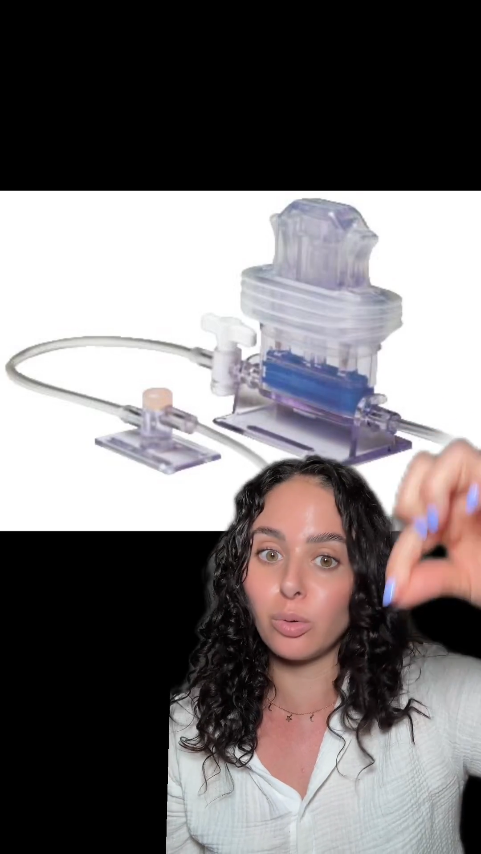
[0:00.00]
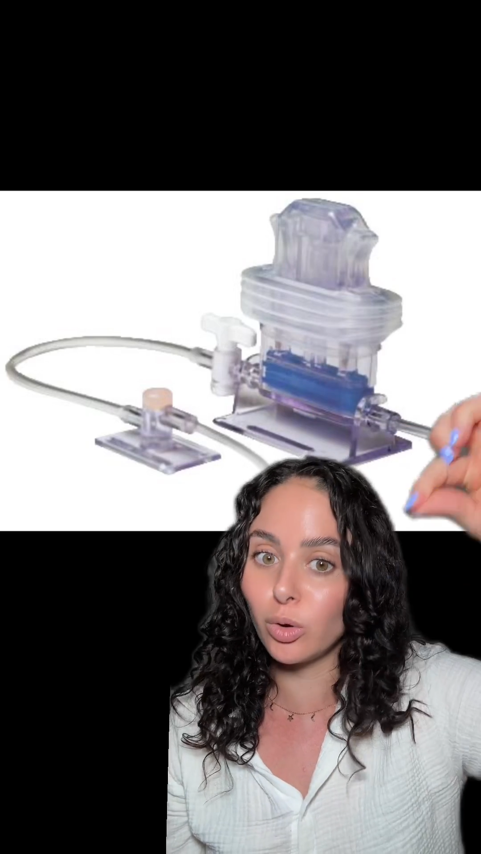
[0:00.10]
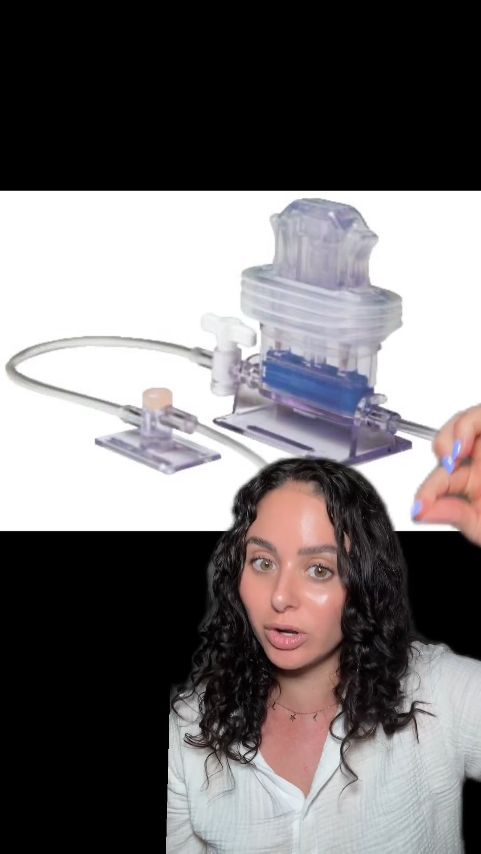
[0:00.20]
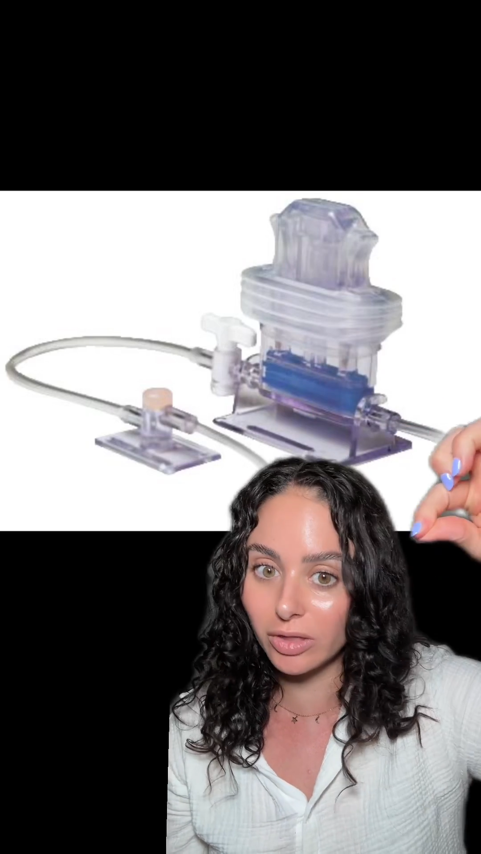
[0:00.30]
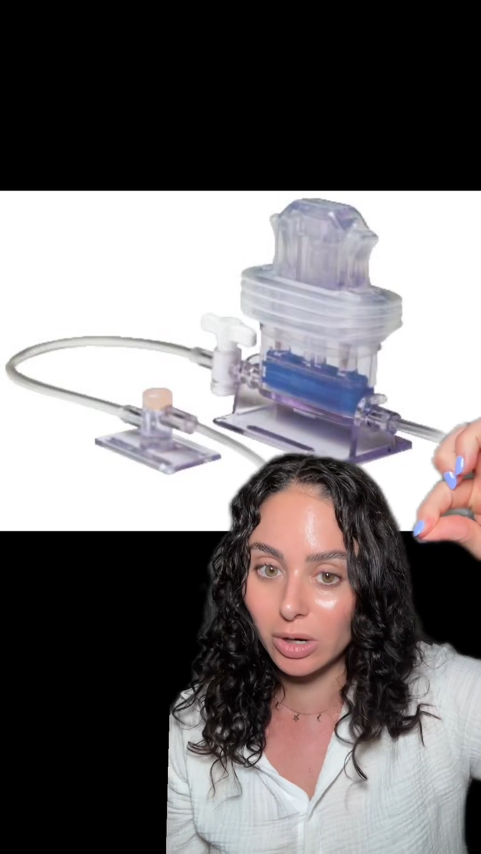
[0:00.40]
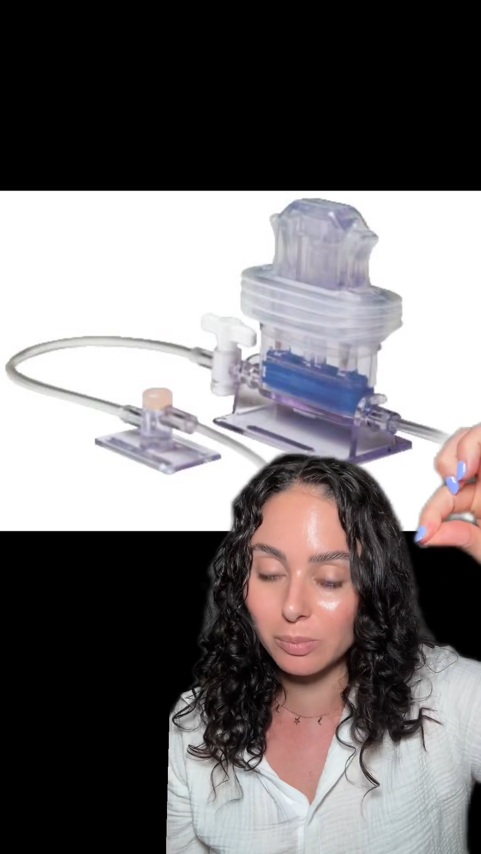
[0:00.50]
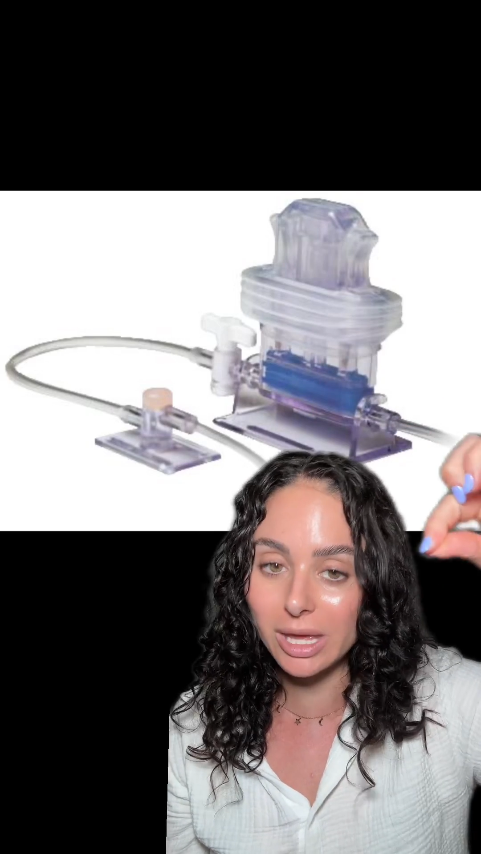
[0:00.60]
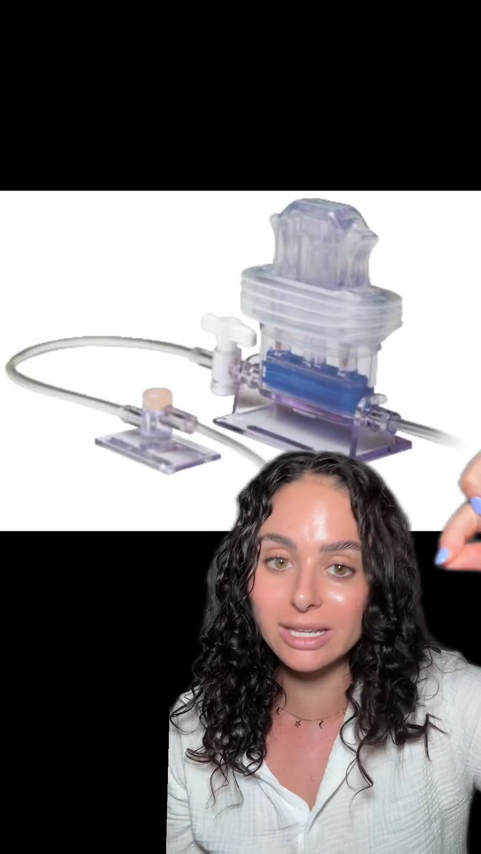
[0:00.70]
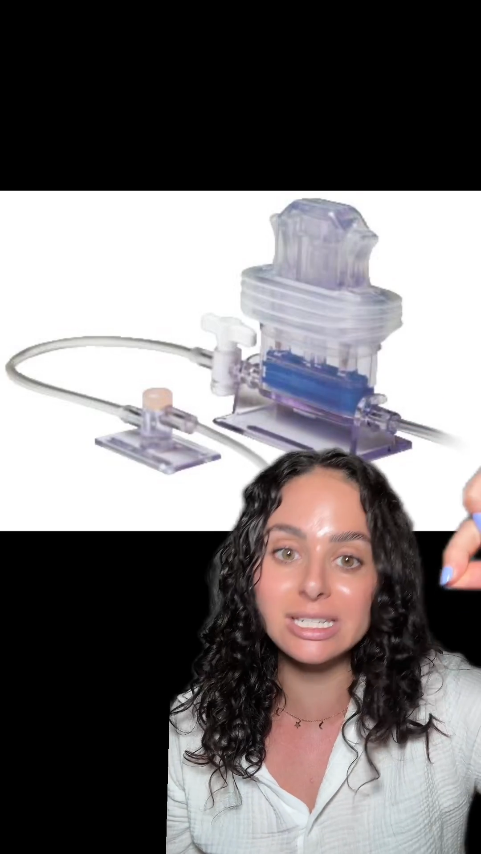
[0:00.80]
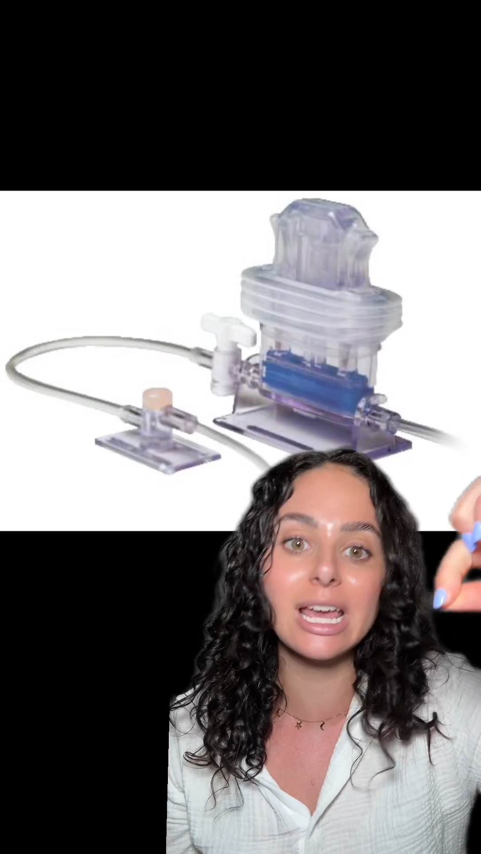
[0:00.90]
pull your little
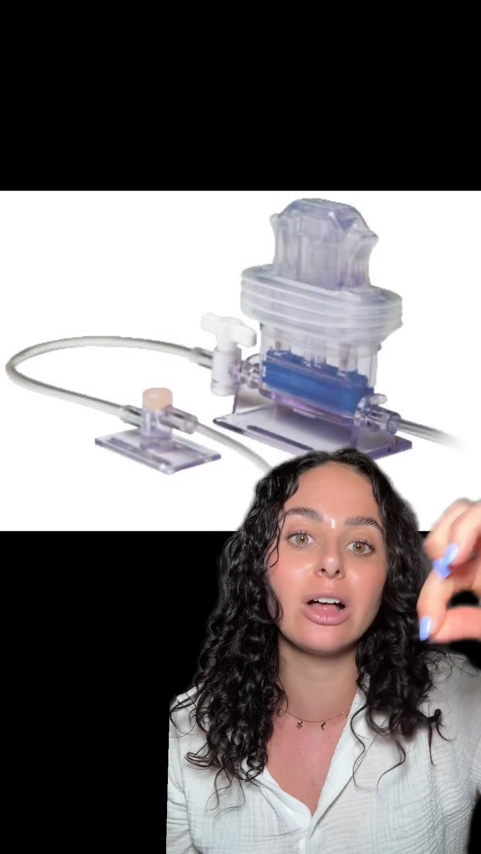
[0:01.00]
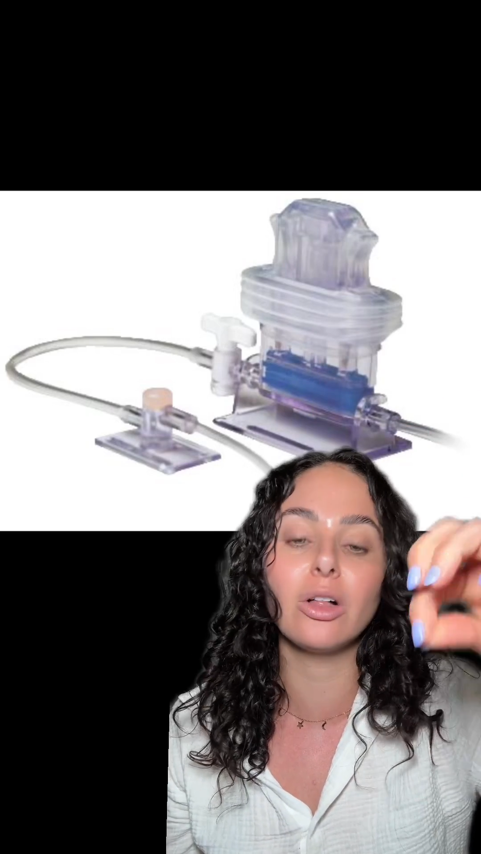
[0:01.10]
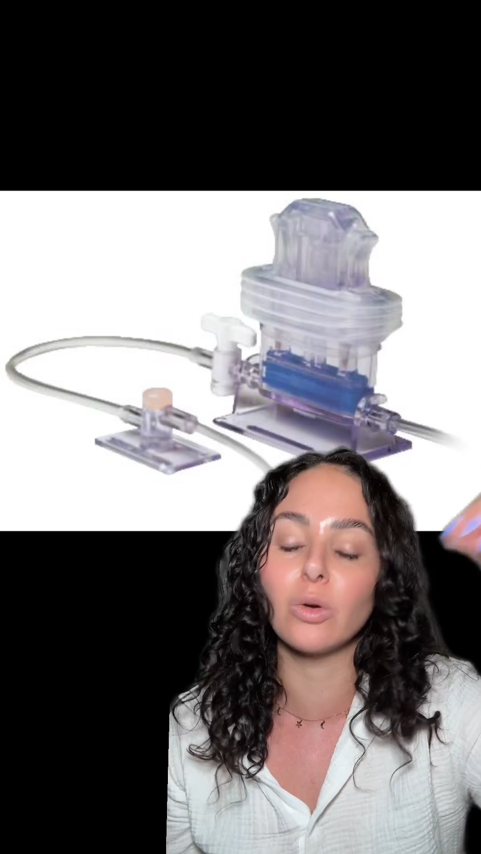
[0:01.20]
pigtail